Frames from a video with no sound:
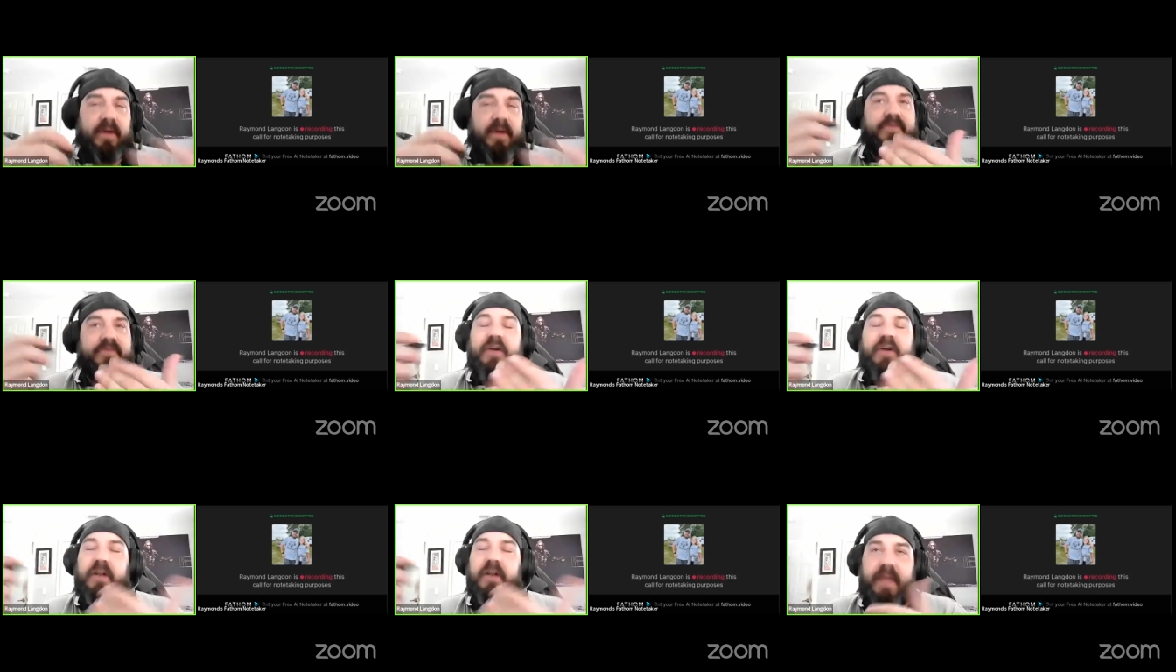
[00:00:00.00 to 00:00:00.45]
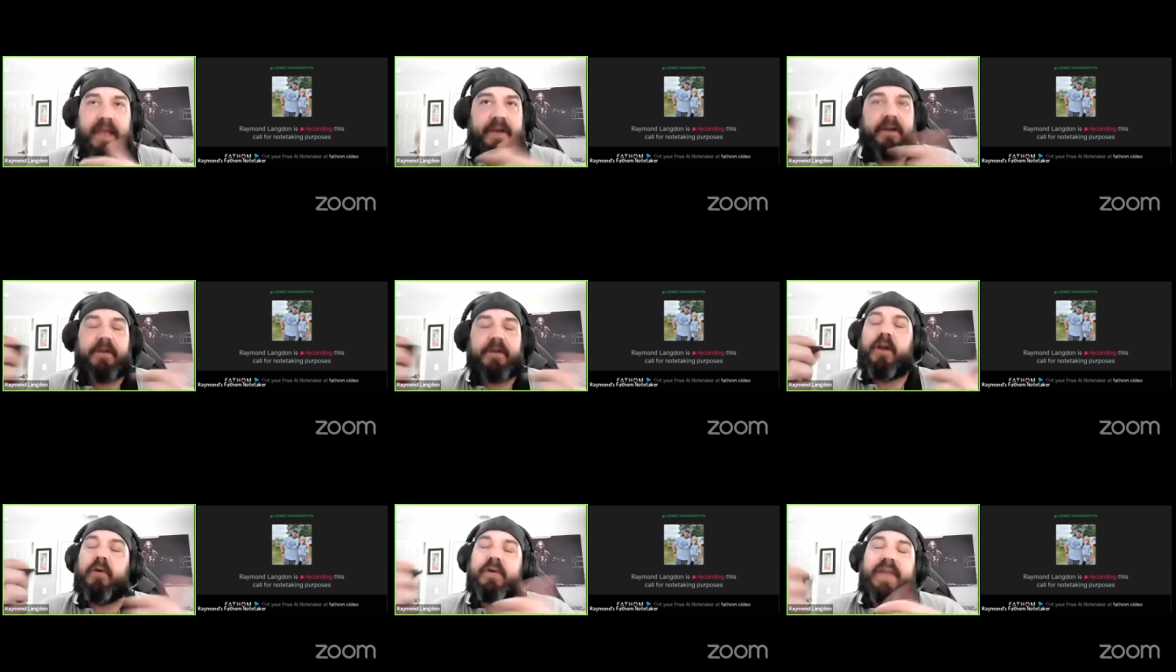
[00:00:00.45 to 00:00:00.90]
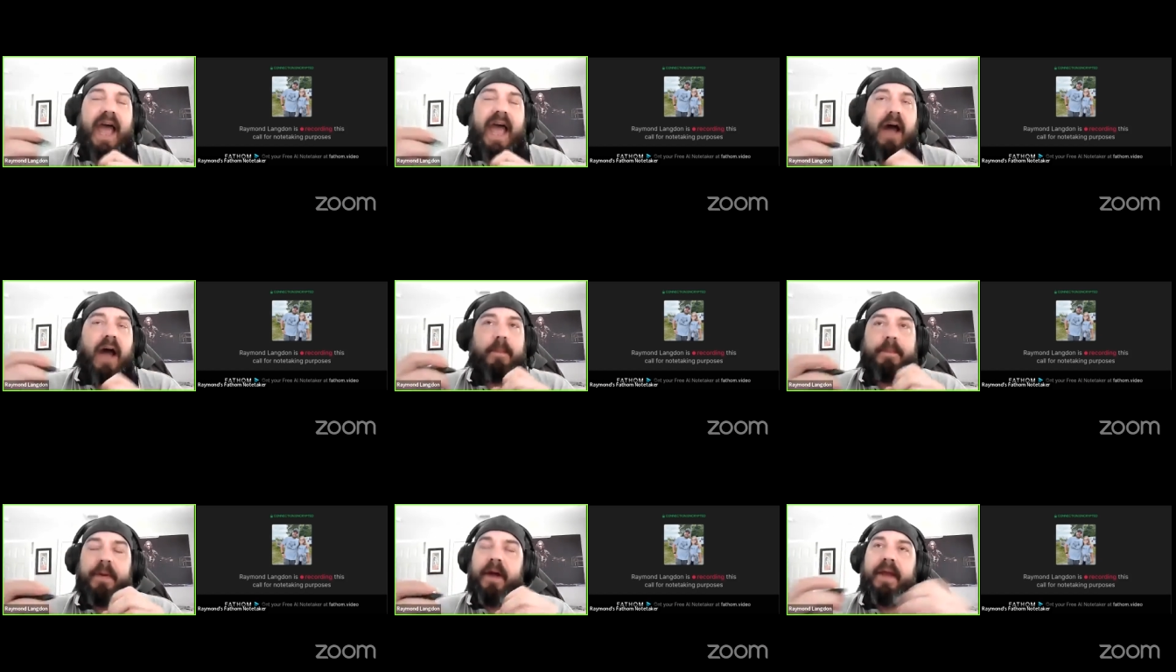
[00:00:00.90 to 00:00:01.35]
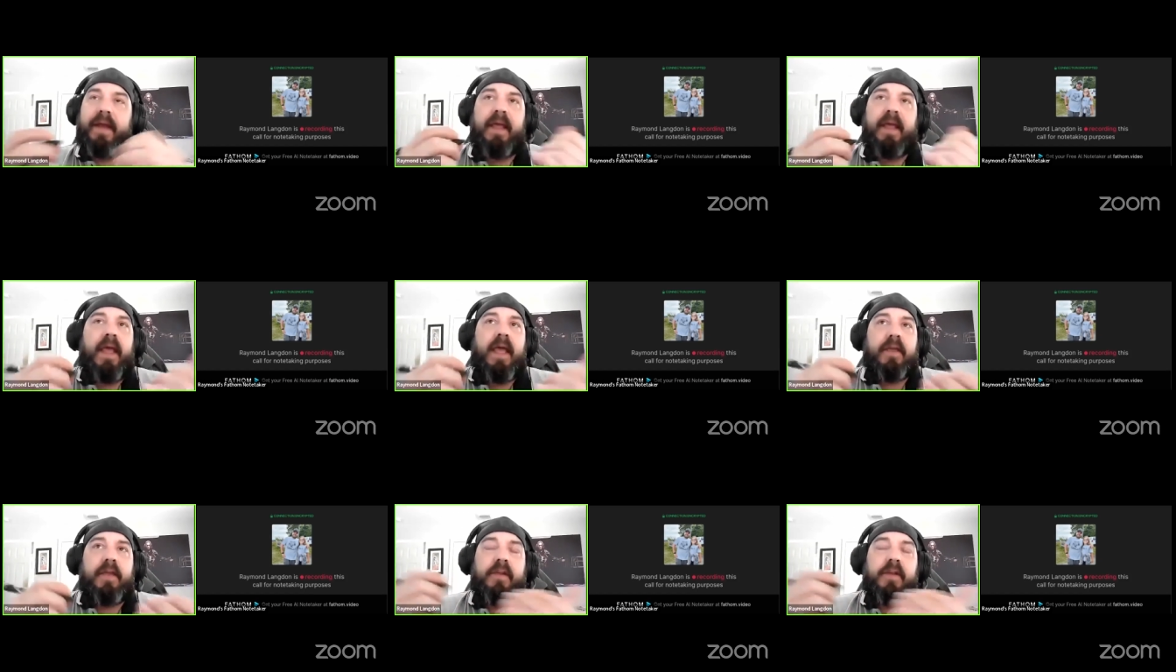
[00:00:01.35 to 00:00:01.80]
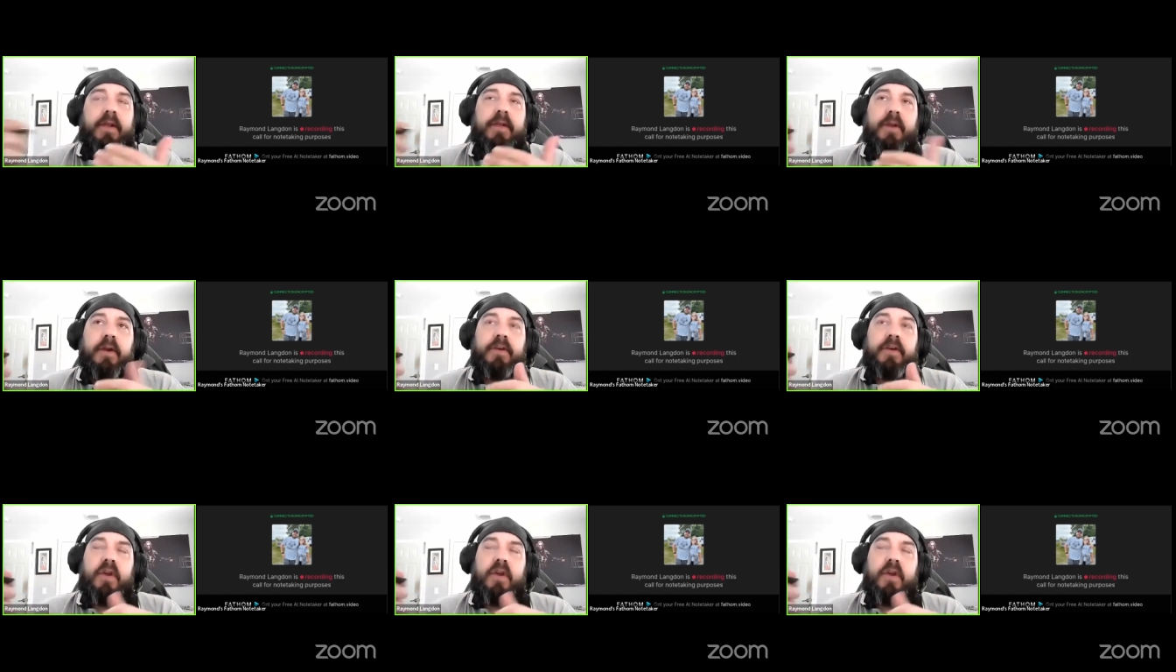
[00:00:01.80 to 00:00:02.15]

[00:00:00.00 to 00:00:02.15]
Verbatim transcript: convert later no doubt but your your